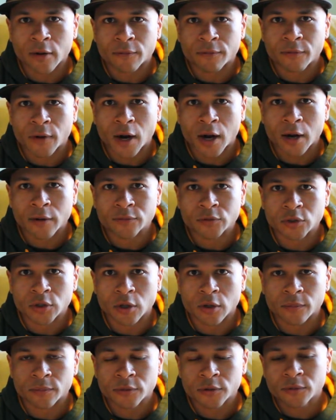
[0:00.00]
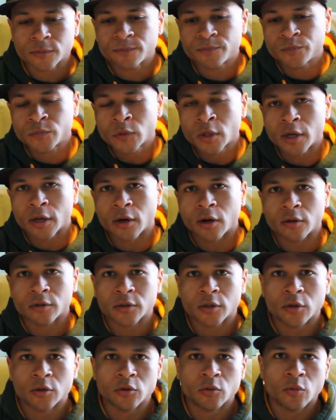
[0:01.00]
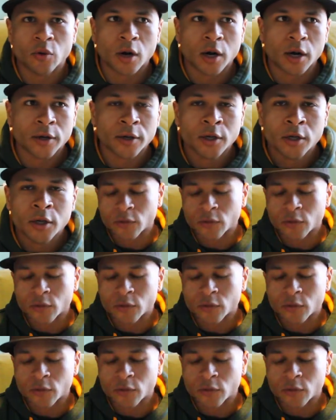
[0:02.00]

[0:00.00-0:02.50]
of 5 jumps. And I'll tell you why.